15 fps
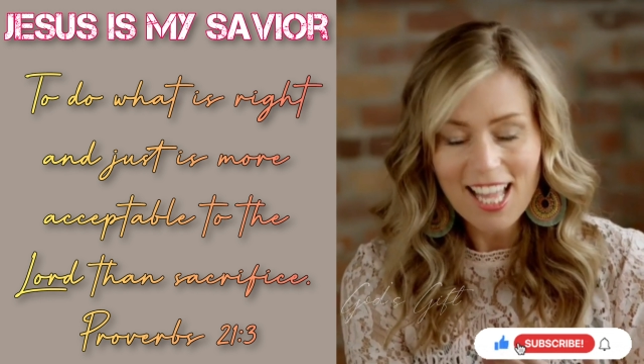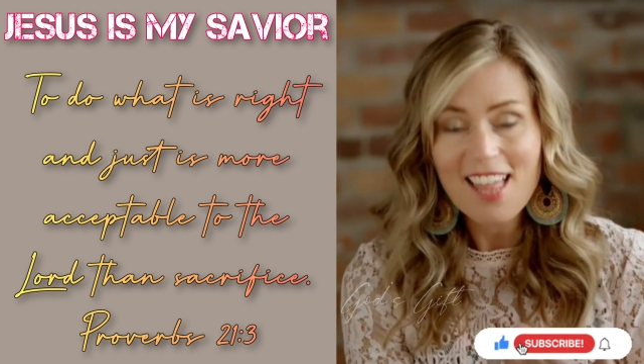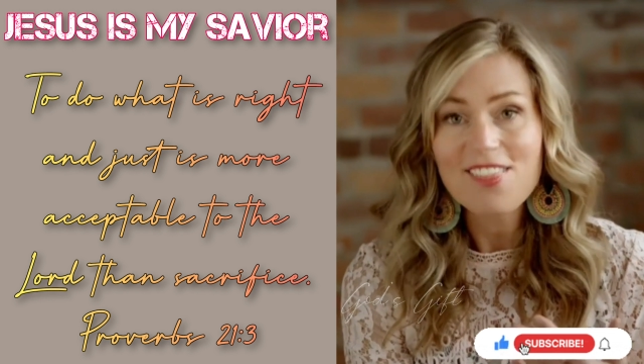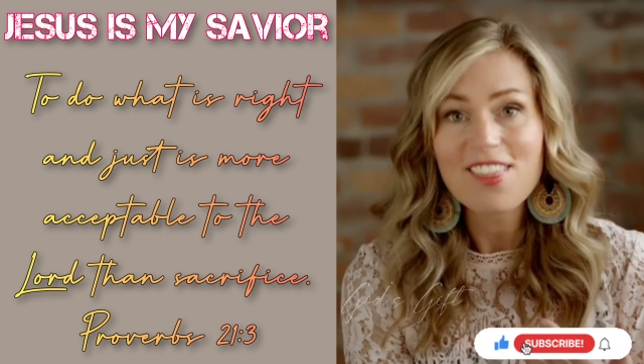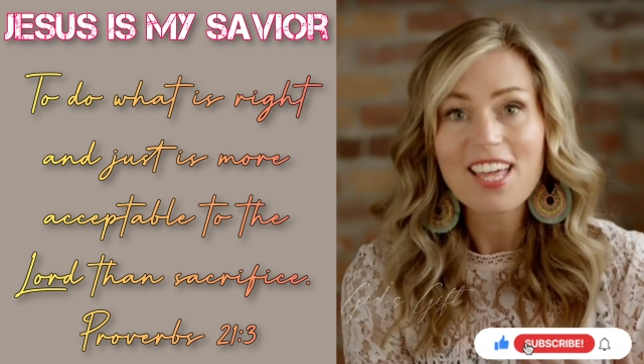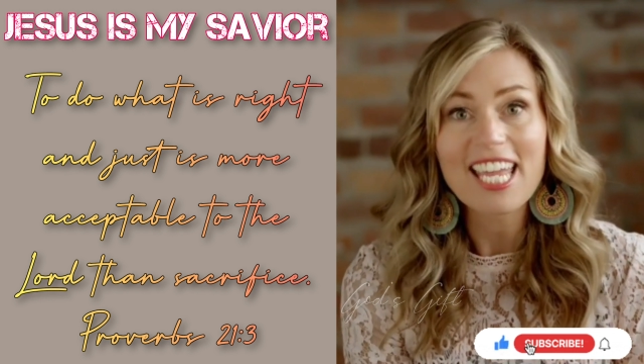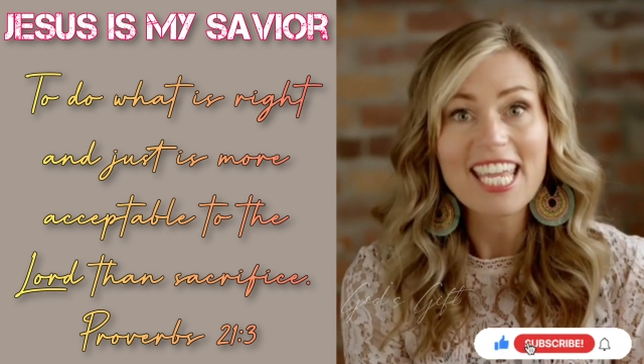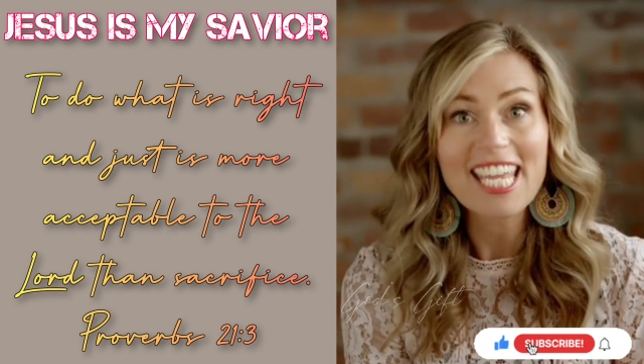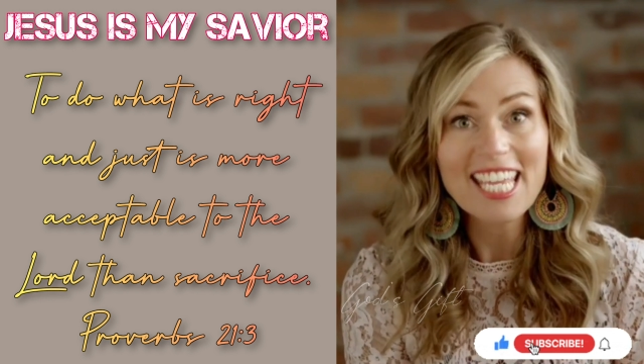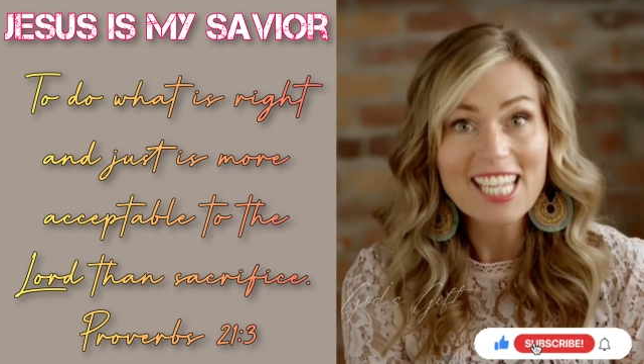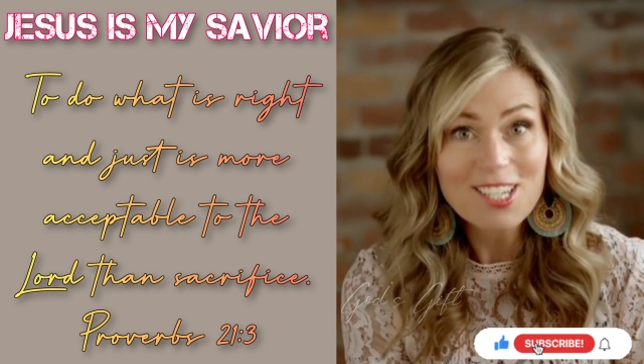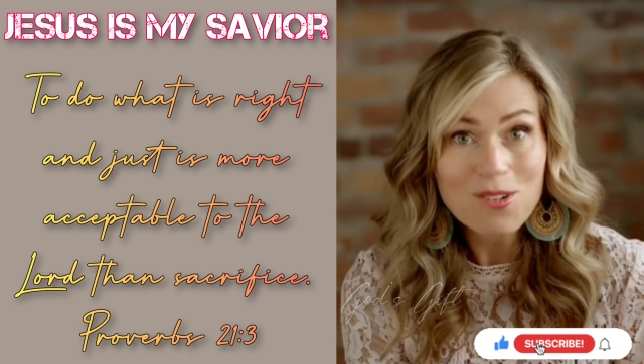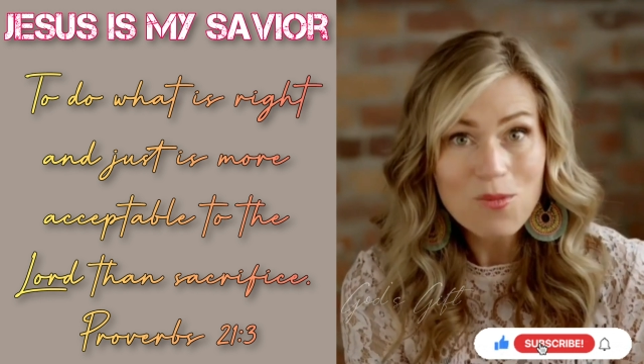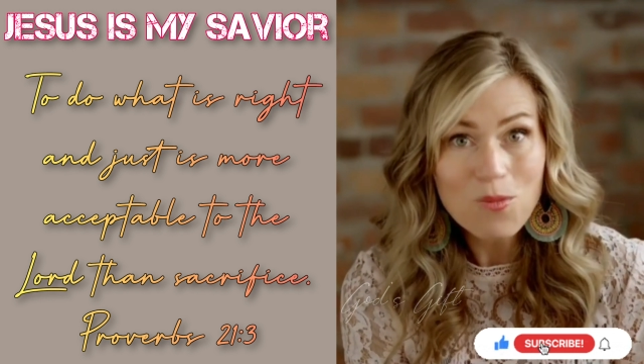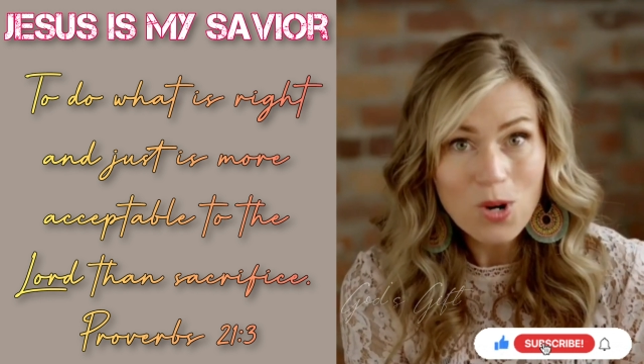the
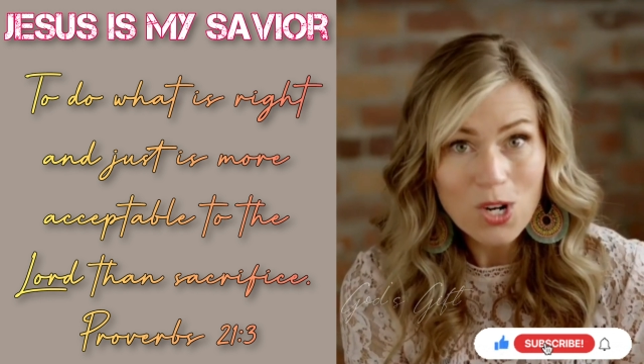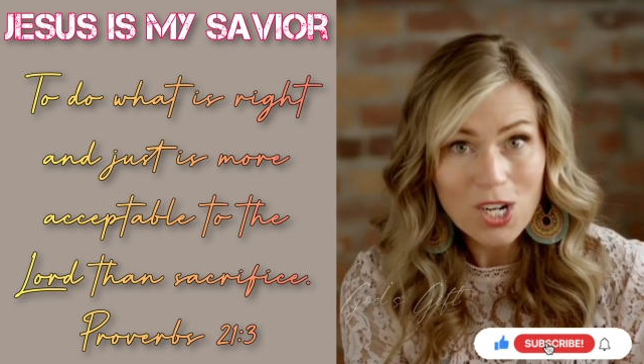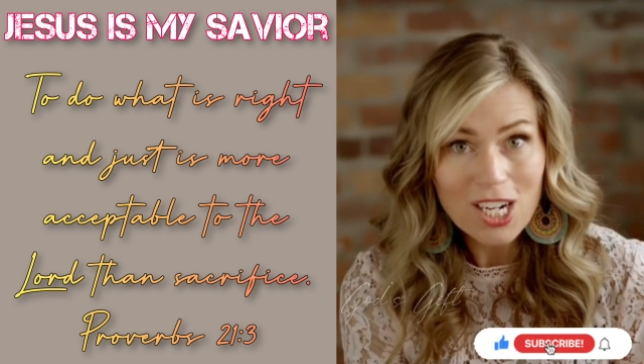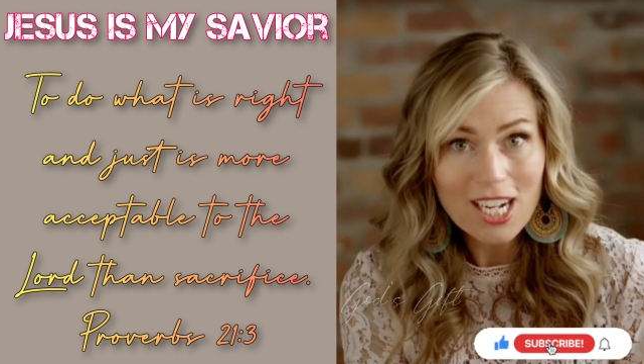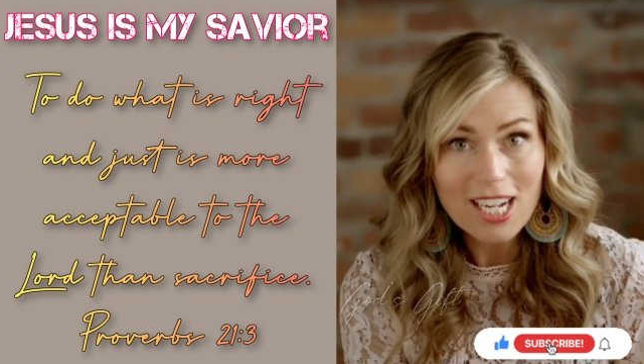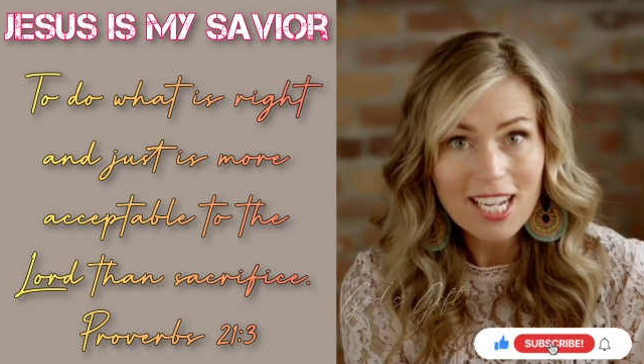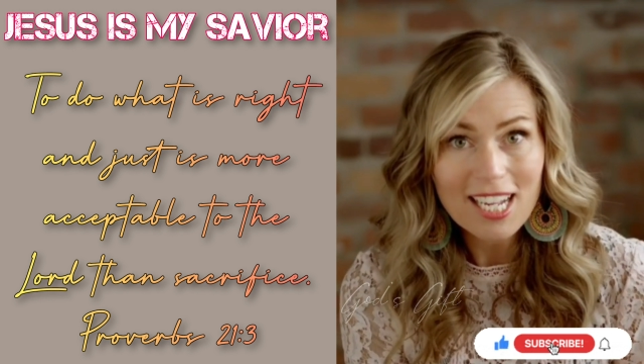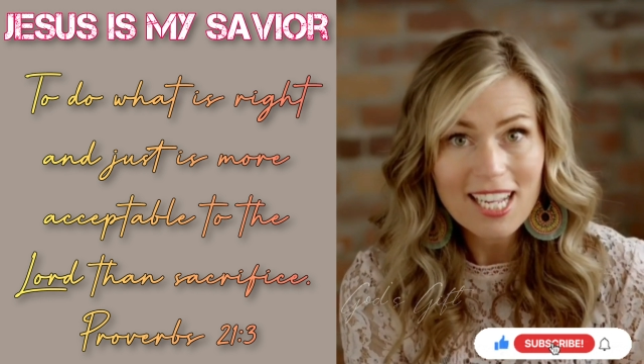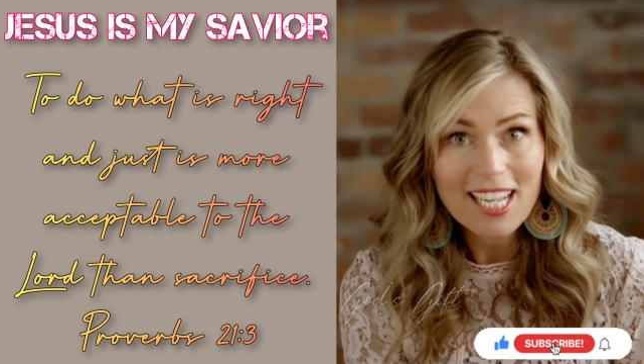hidden work